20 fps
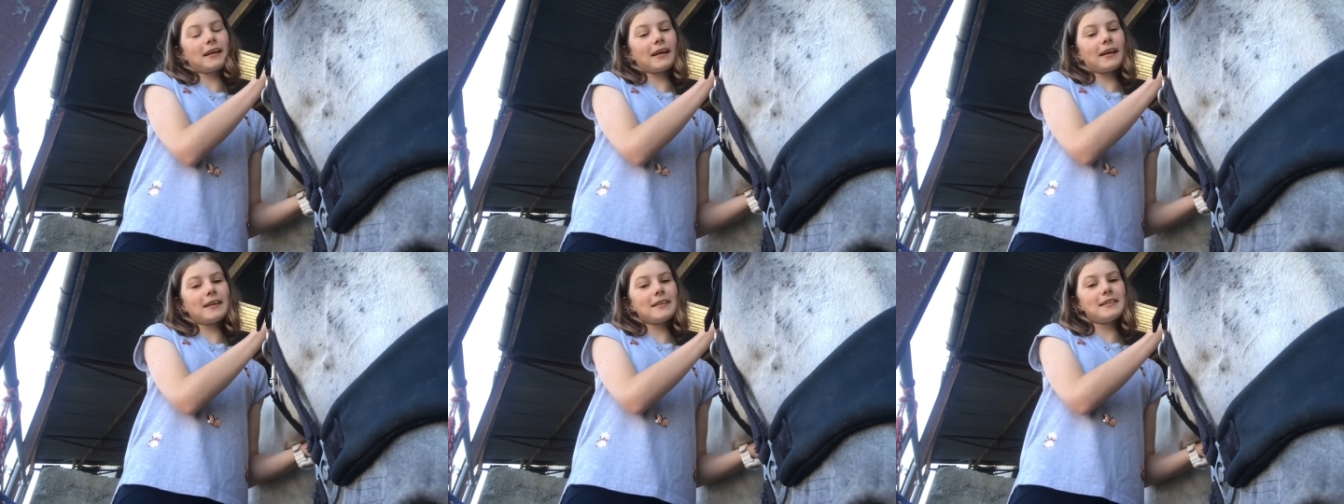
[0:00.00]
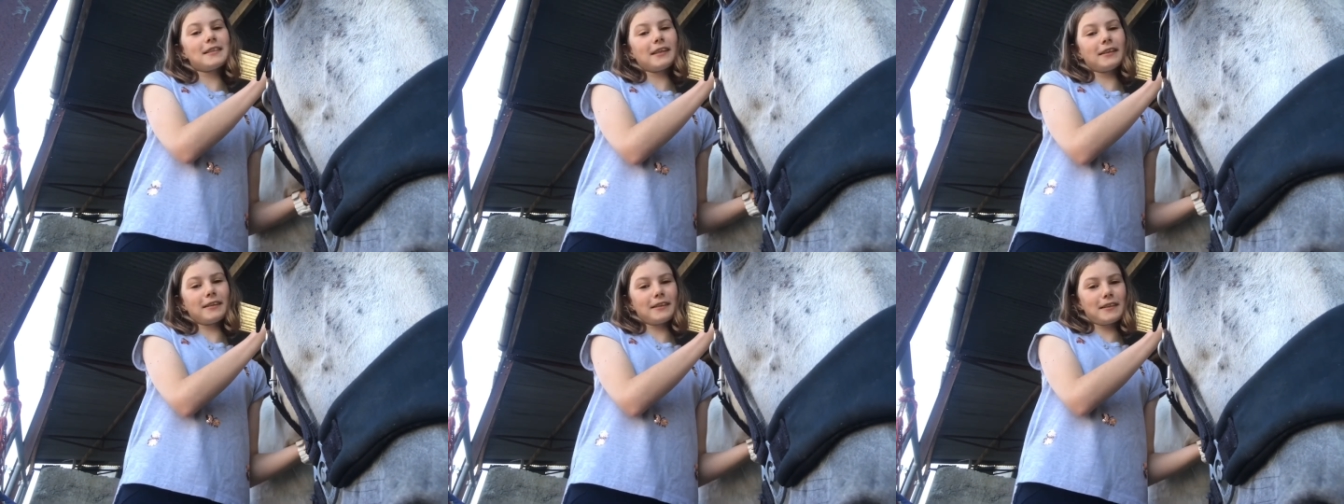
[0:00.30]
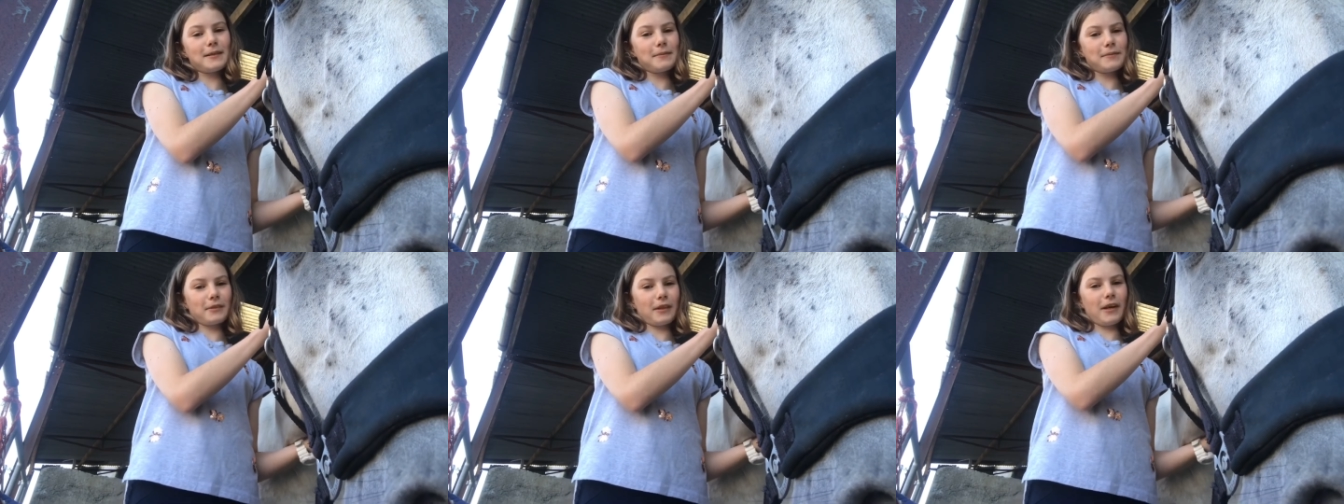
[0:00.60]
consider
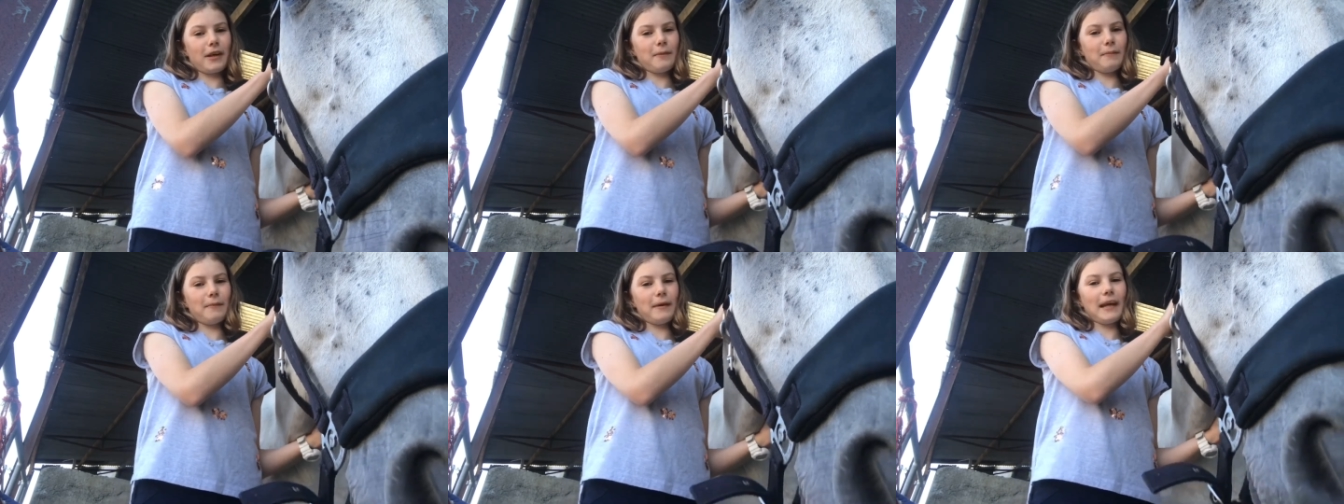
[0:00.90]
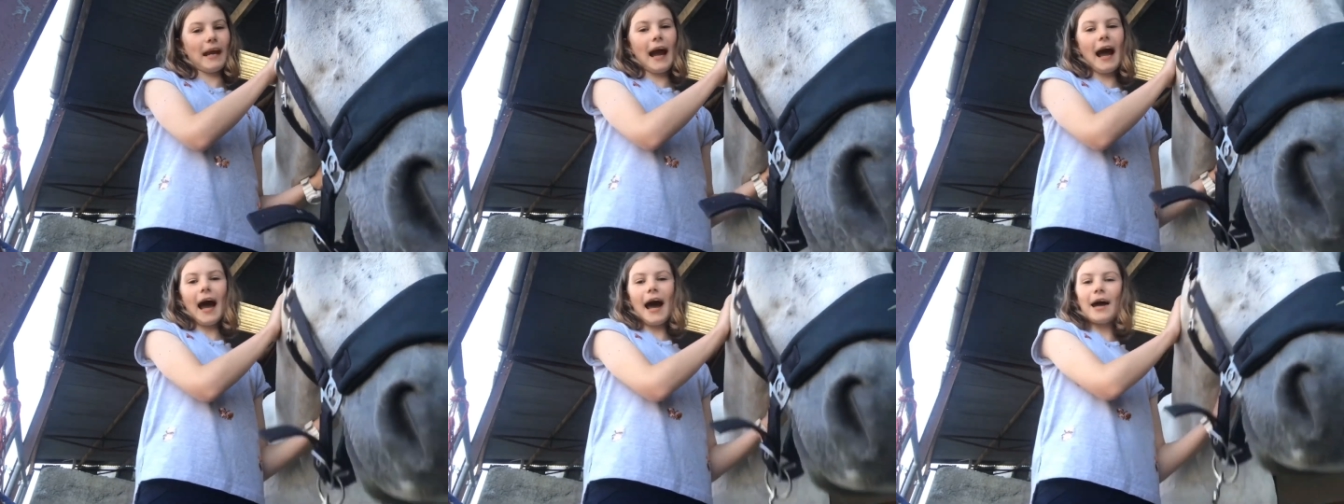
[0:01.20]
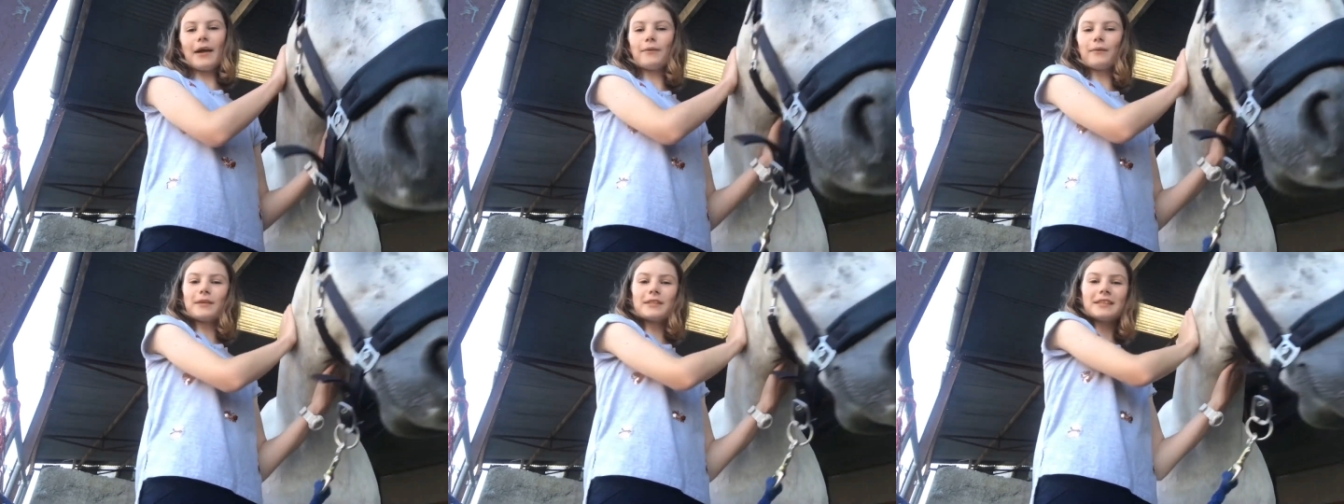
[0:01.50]
subscribing
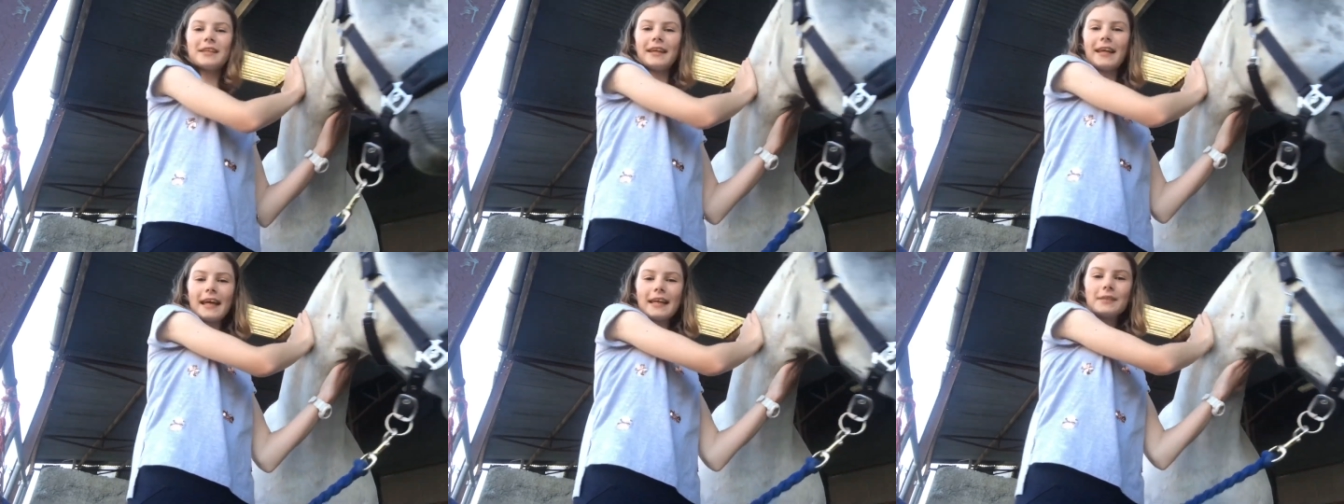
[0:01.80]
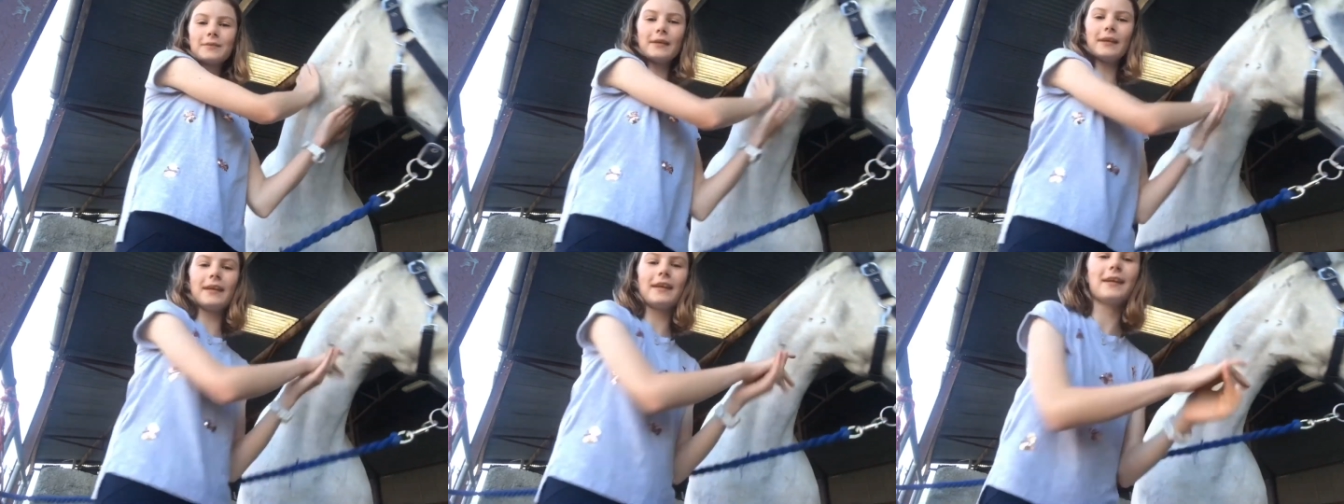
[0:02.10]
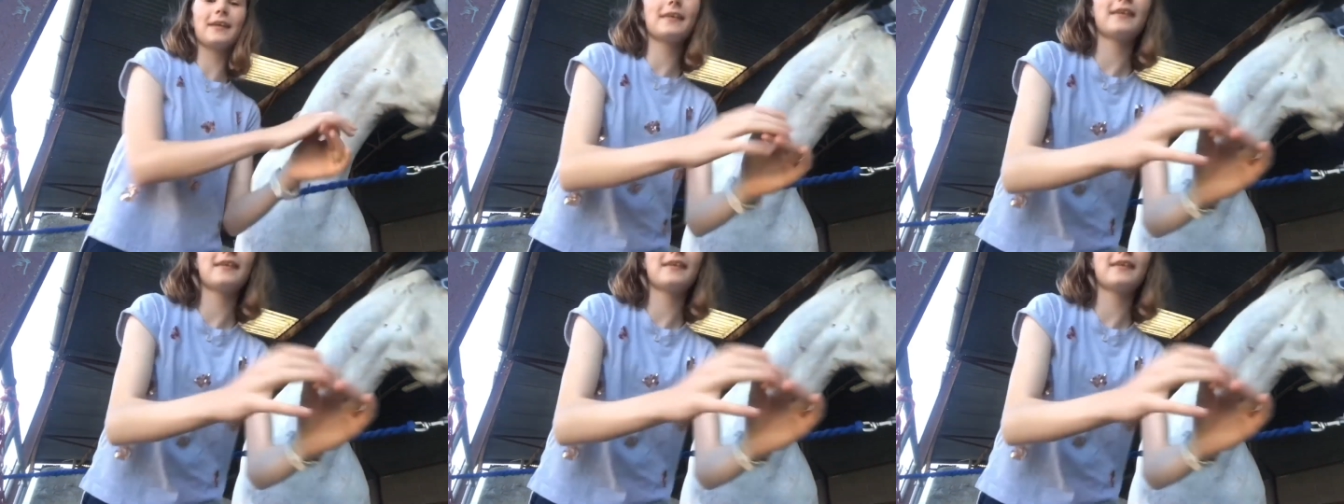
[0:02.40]
and we'll see you next week.